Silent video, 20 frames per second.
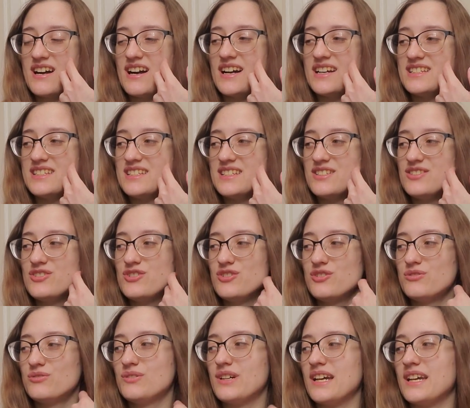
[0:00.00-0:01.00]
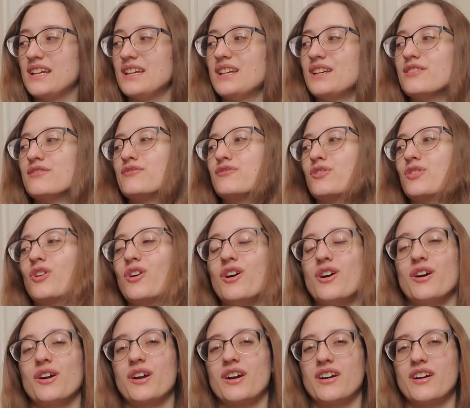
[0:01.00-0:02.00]
I did do a
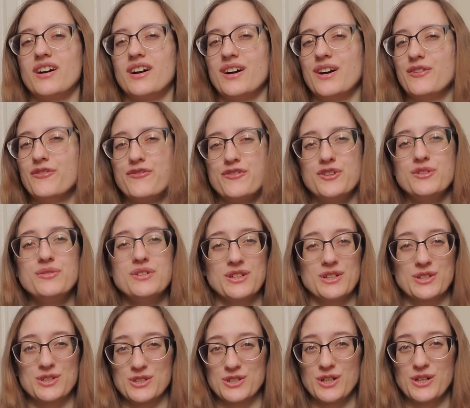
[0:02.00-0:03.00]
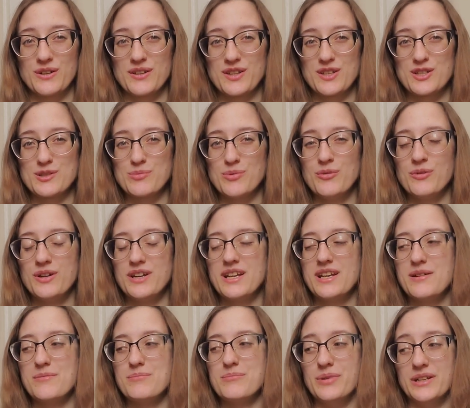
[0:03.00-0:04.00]
vlog a few years ago at this
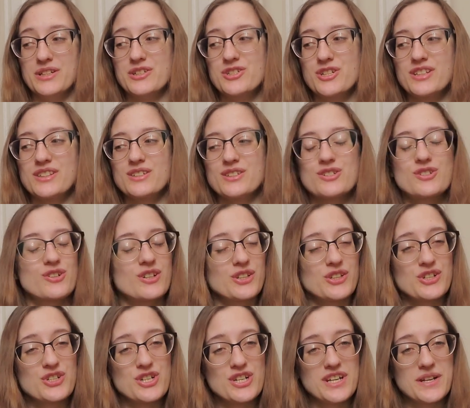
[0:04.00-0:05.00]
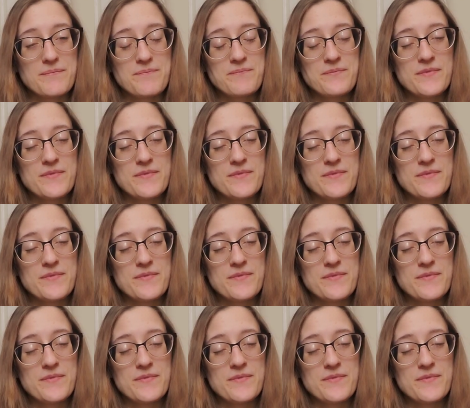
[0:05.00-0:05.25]
point binging this trilogy,